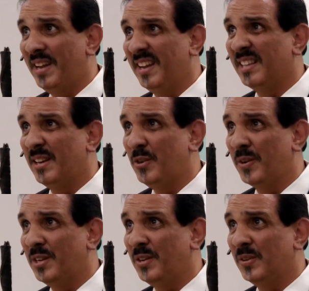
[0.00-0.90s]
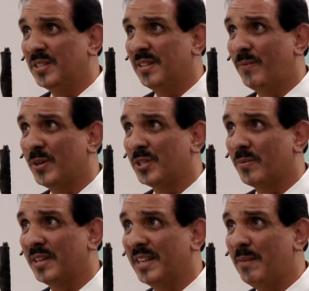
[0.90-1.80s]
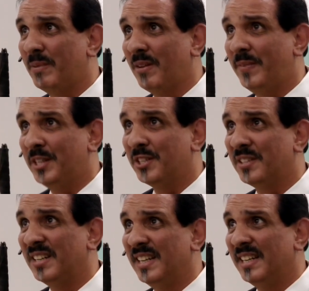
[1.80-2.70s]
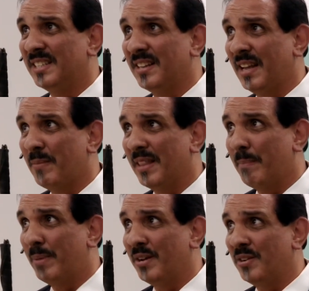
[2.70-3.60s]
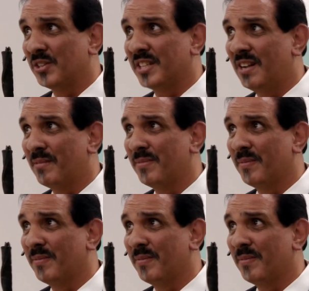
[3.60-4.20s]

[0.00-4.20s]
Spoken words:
and then you can use the VoiceOver labeling feature to label that button yourself.